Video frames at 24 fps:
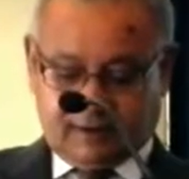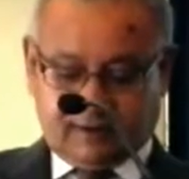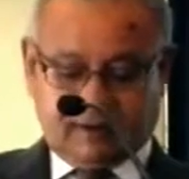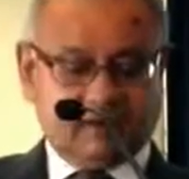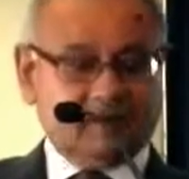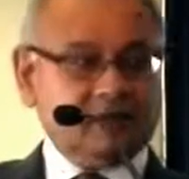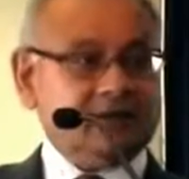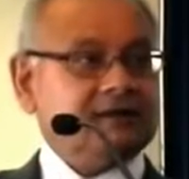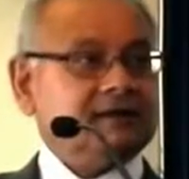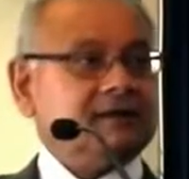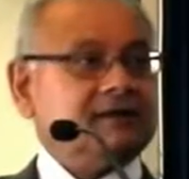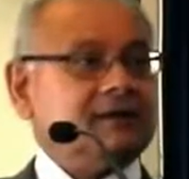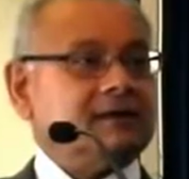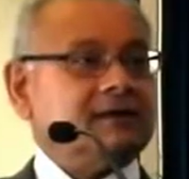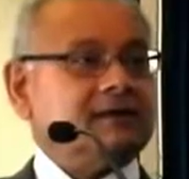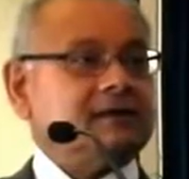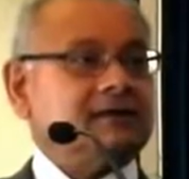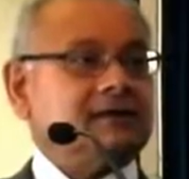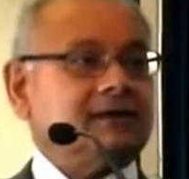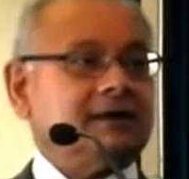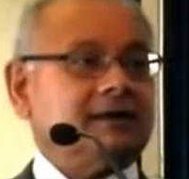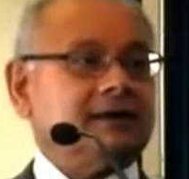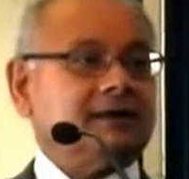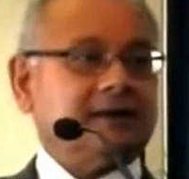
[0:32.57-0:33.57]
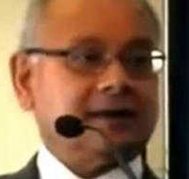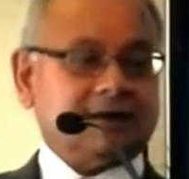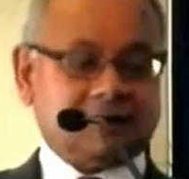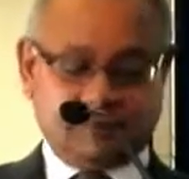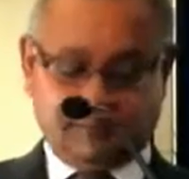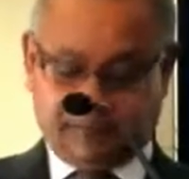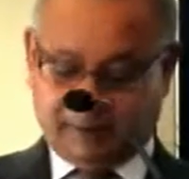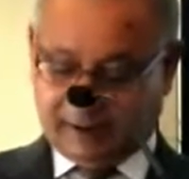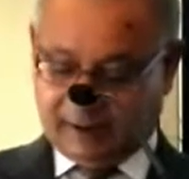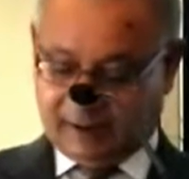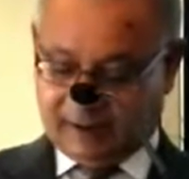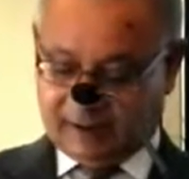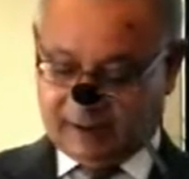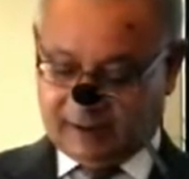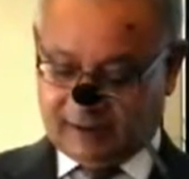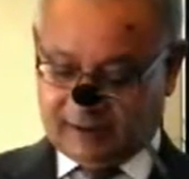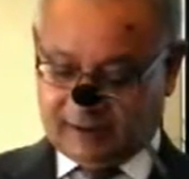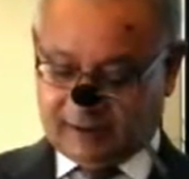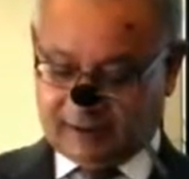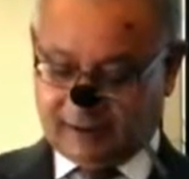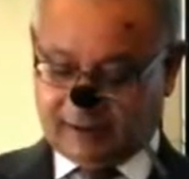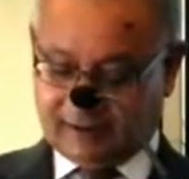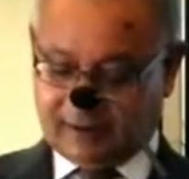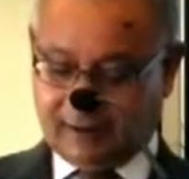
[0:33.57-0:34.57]
These shared
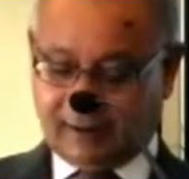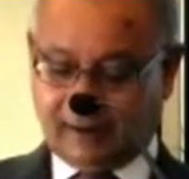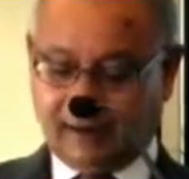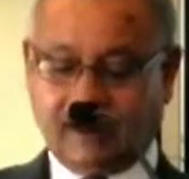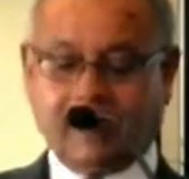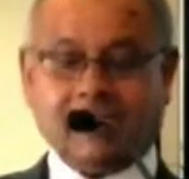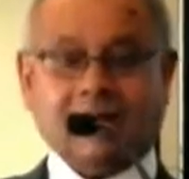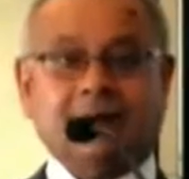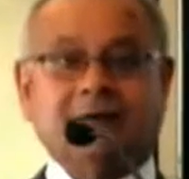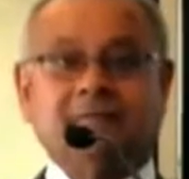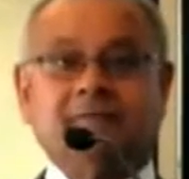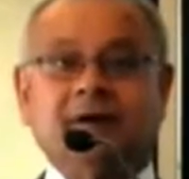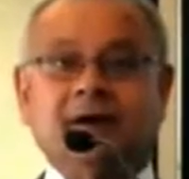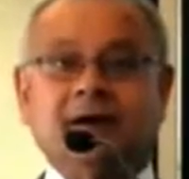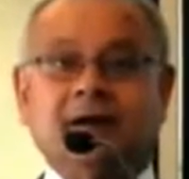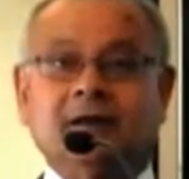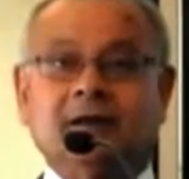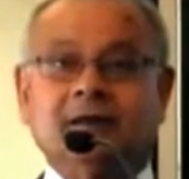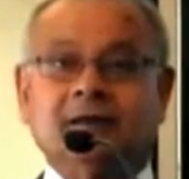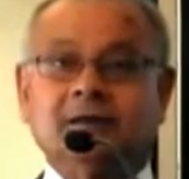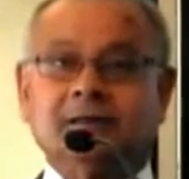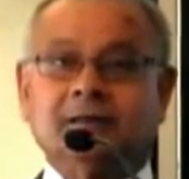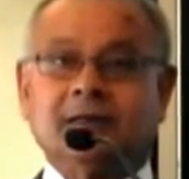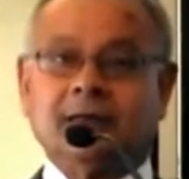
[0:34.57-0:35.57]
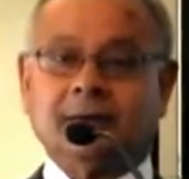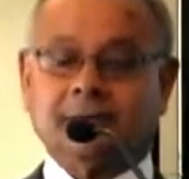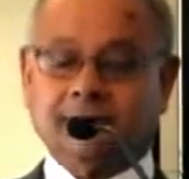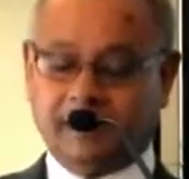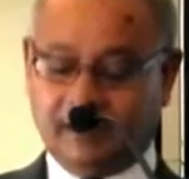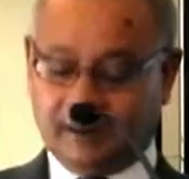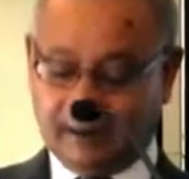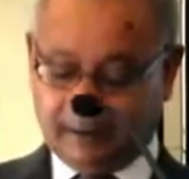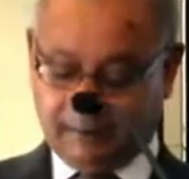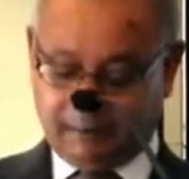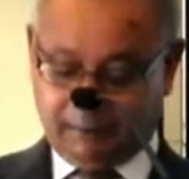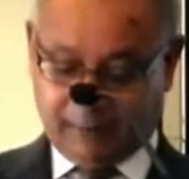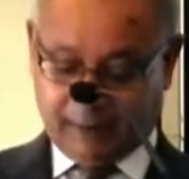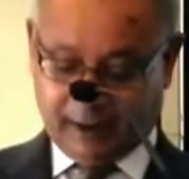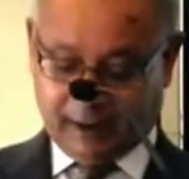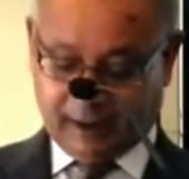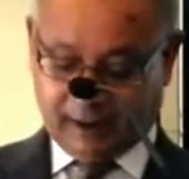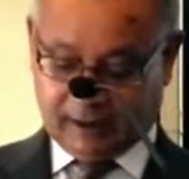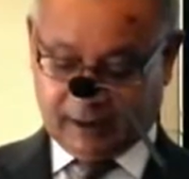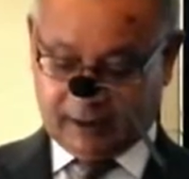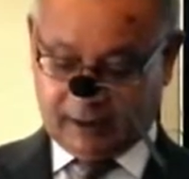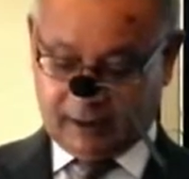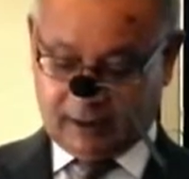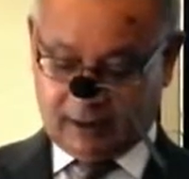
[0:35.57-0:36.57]
experiences have had a shaping
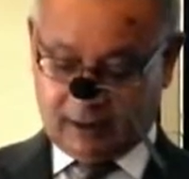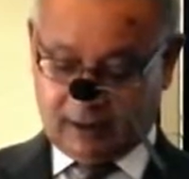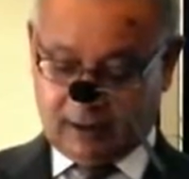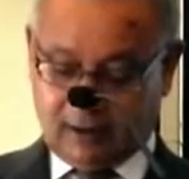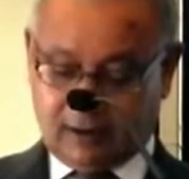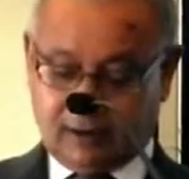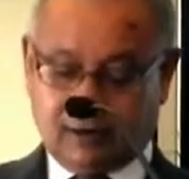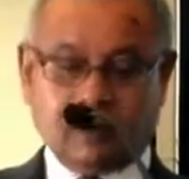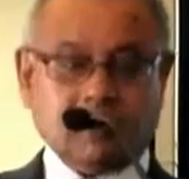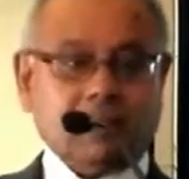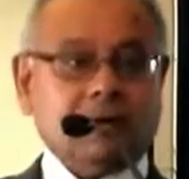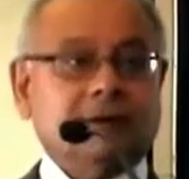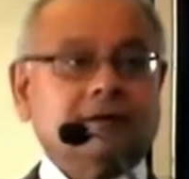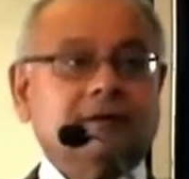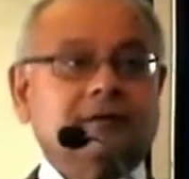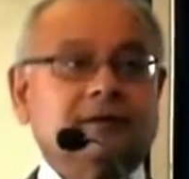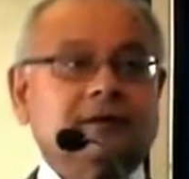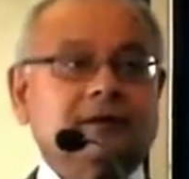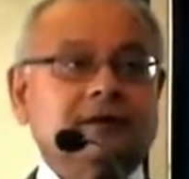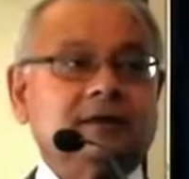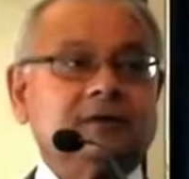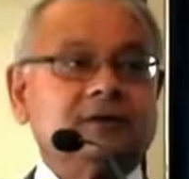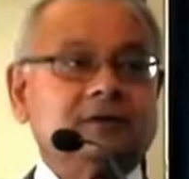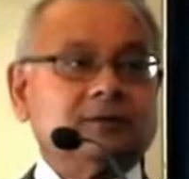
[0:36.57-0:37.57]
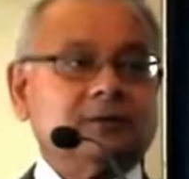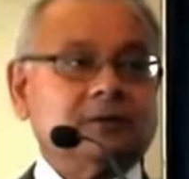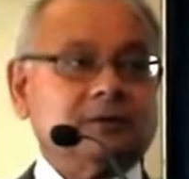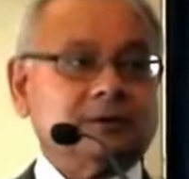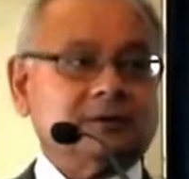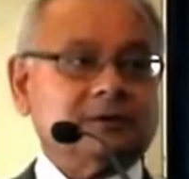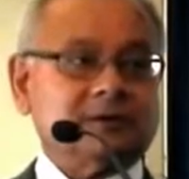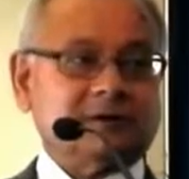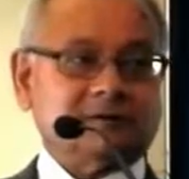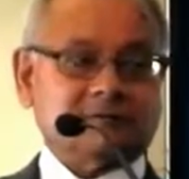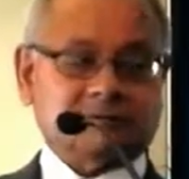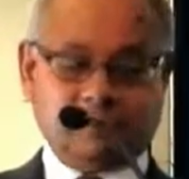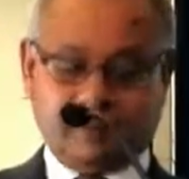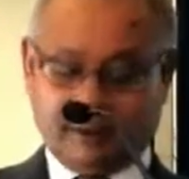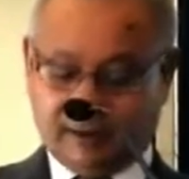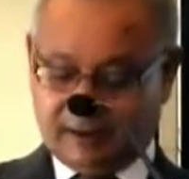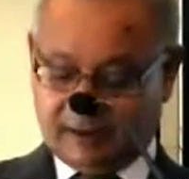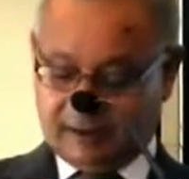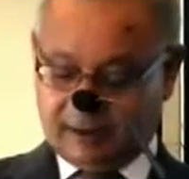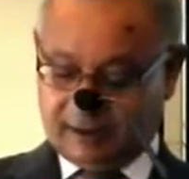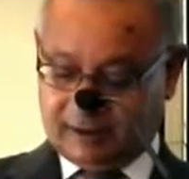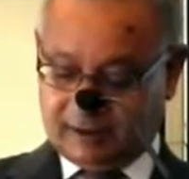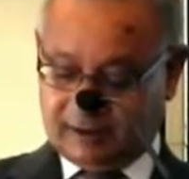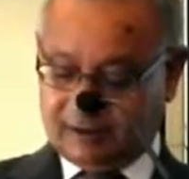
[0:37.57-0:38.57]
impact on the discourse of
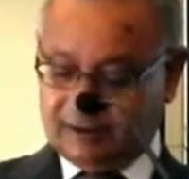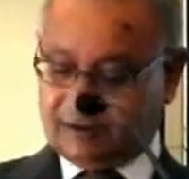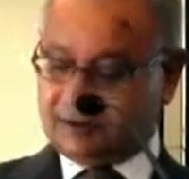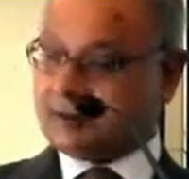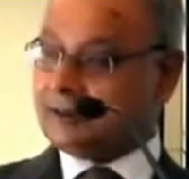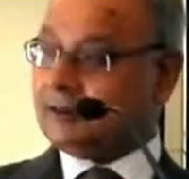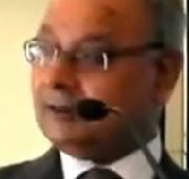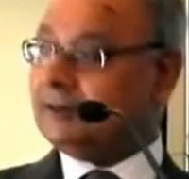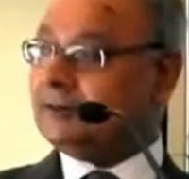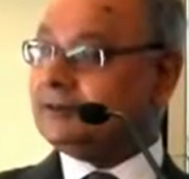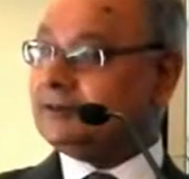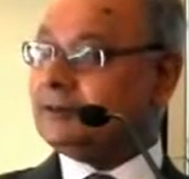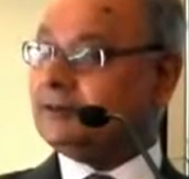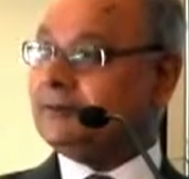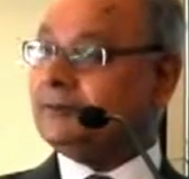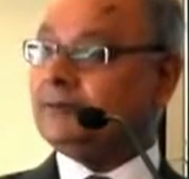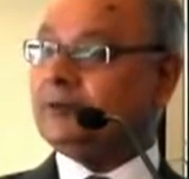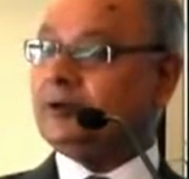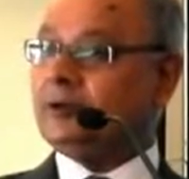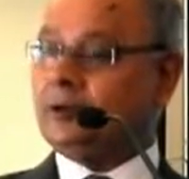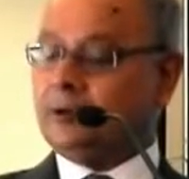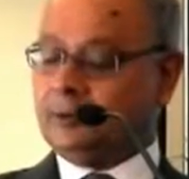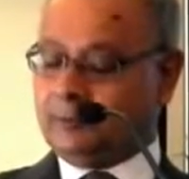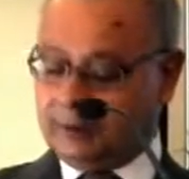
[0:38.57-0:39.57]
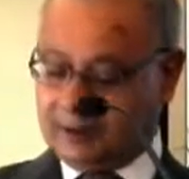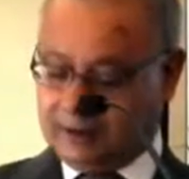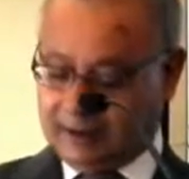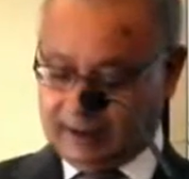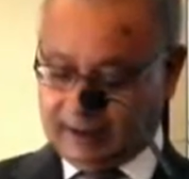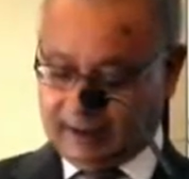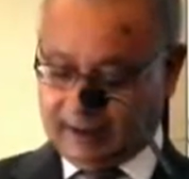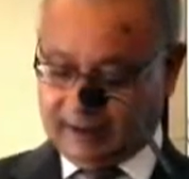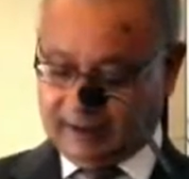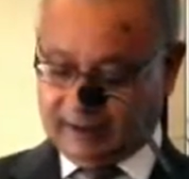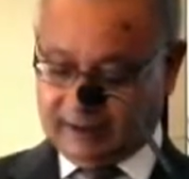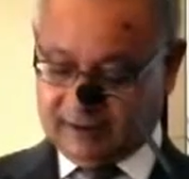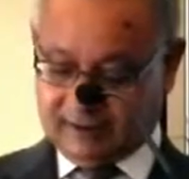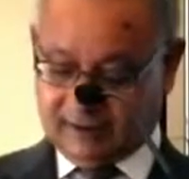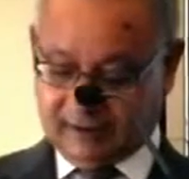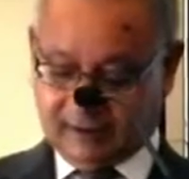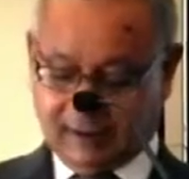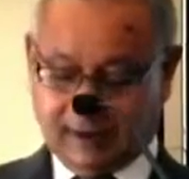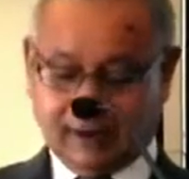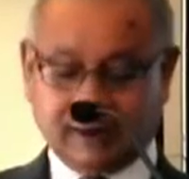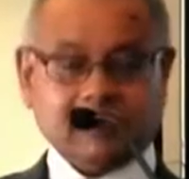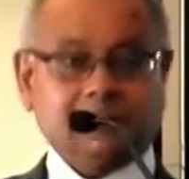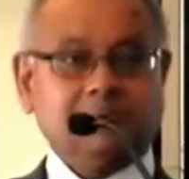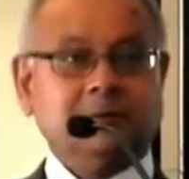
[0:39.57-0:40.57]
multiculturalism, human rights,
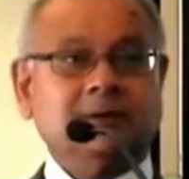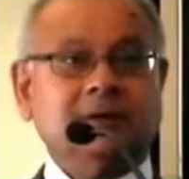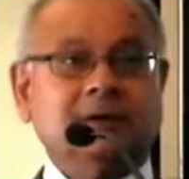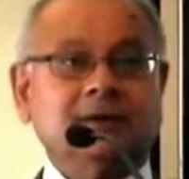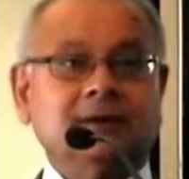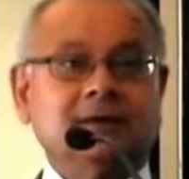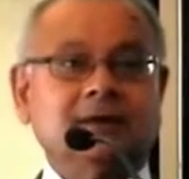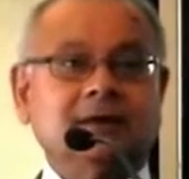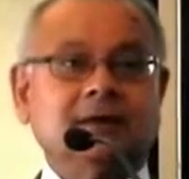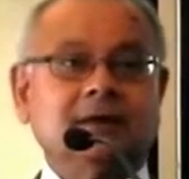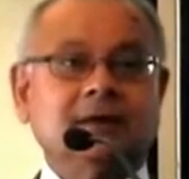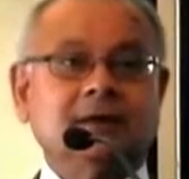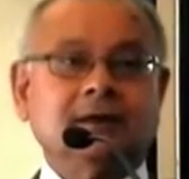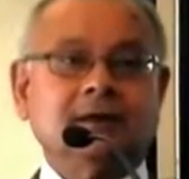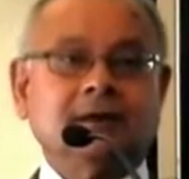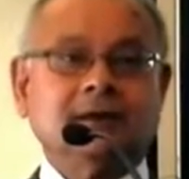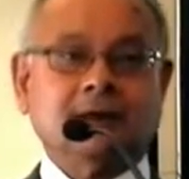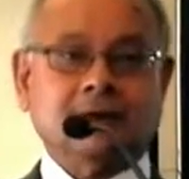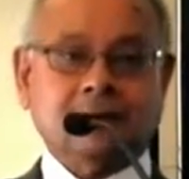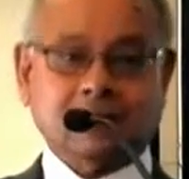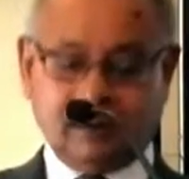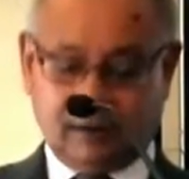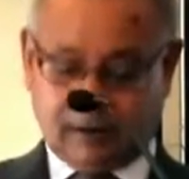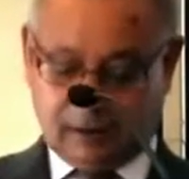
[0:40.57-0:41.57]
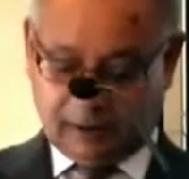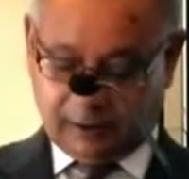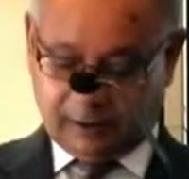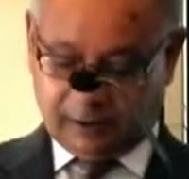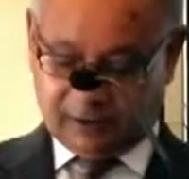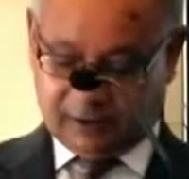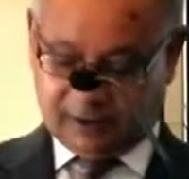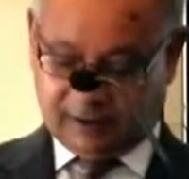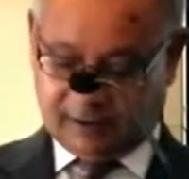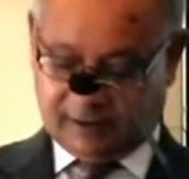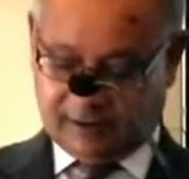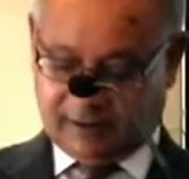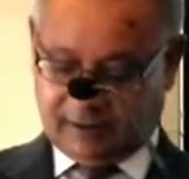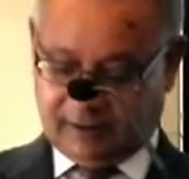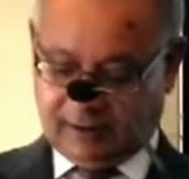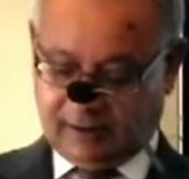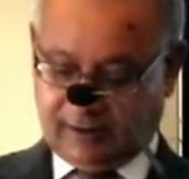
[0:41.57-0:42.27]
equity, inclusion,